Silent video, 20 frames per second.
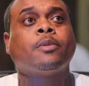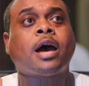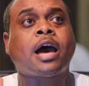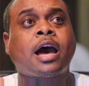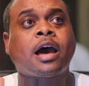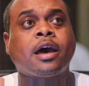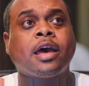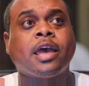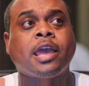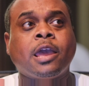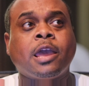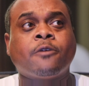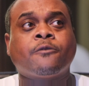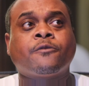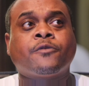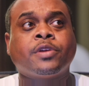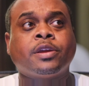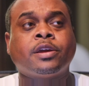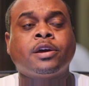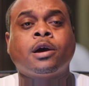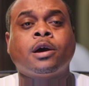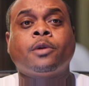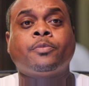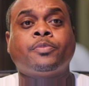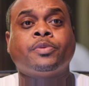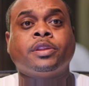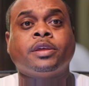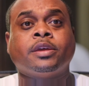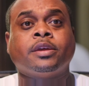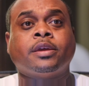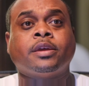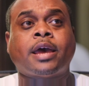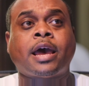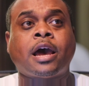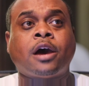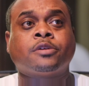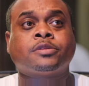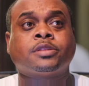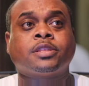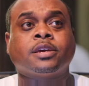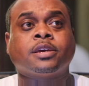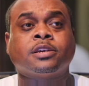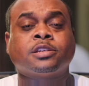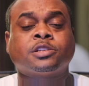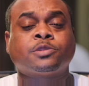Every company out there,